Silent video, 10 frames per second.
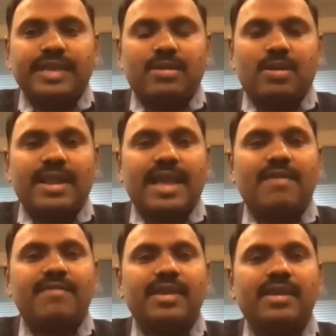are not
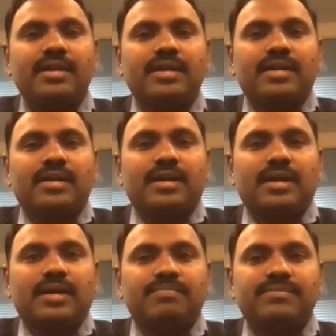having
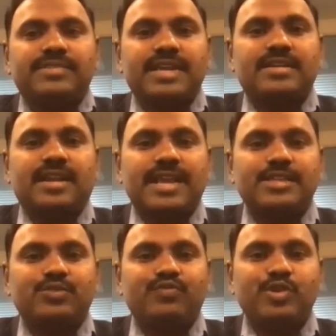a
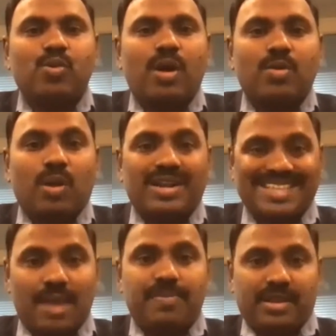centralized view on what is
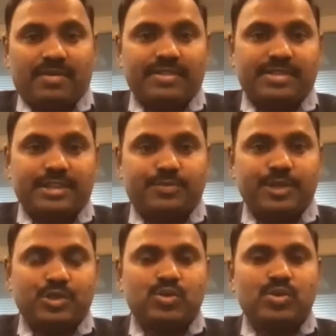happening with
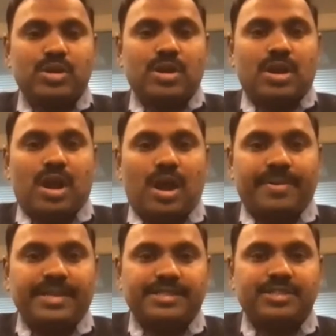respect to
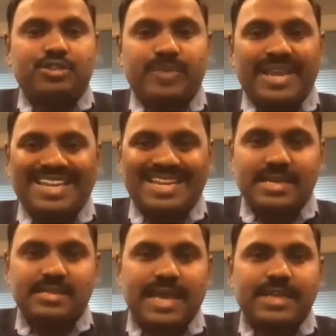operations,
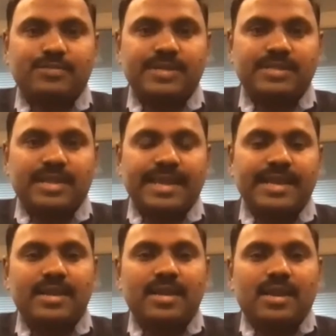maintenance aspects,
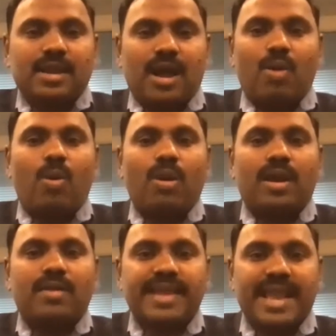like how old
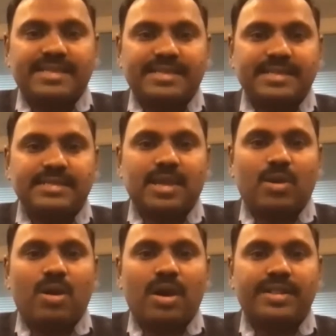are my assets,
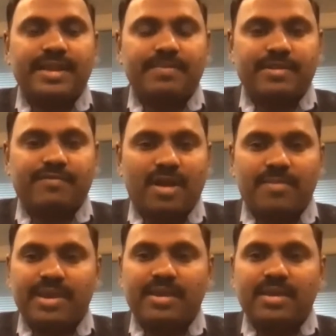how are they
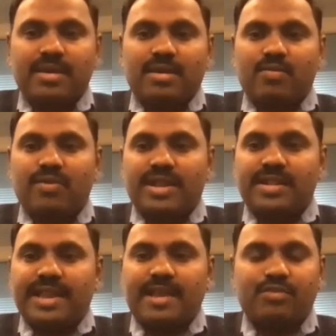performing, when
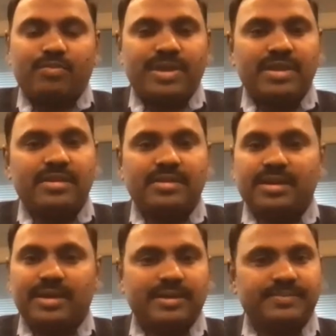they have to be
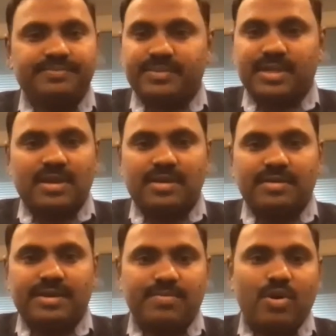uh, uh,
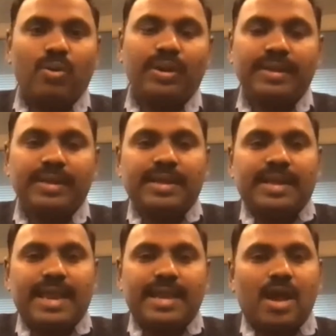removed,
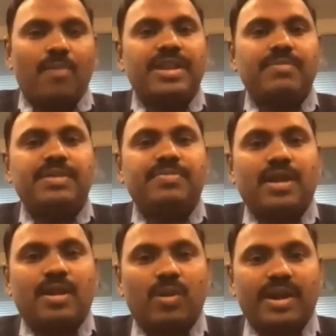and how many people
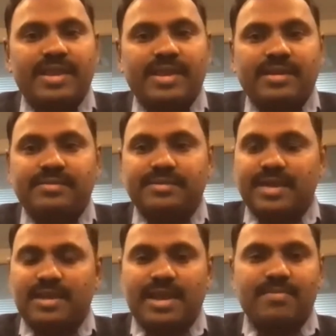are working,
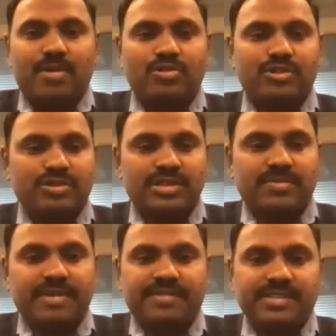and I'm outsourcing
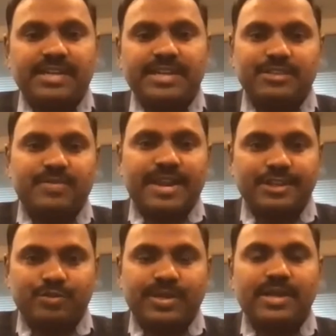my facilities
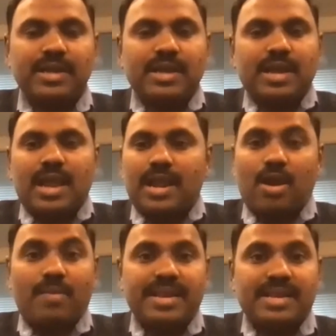management, and
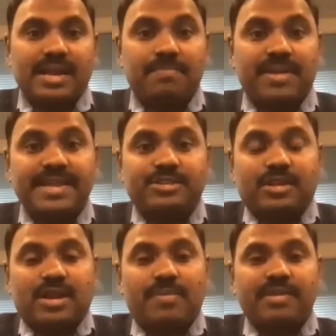how many complaints
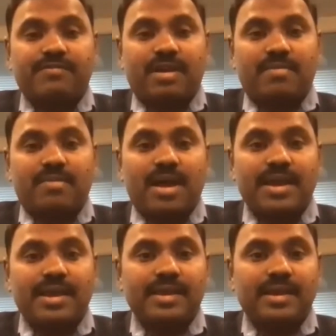are coming from
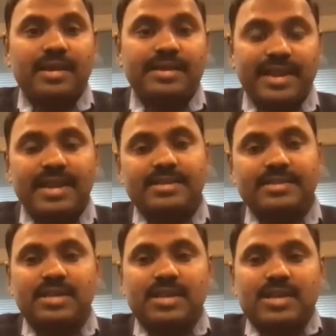my uh,
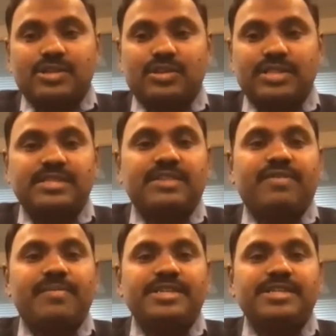tenants. So this
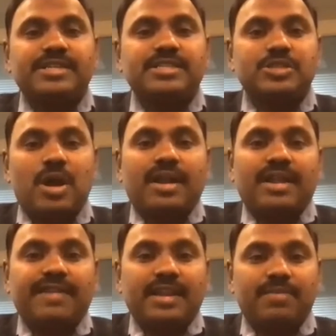information is not
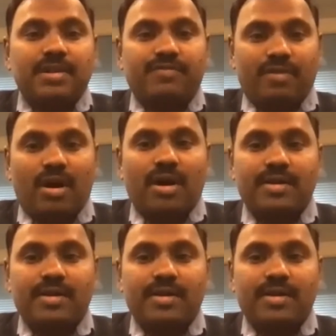available for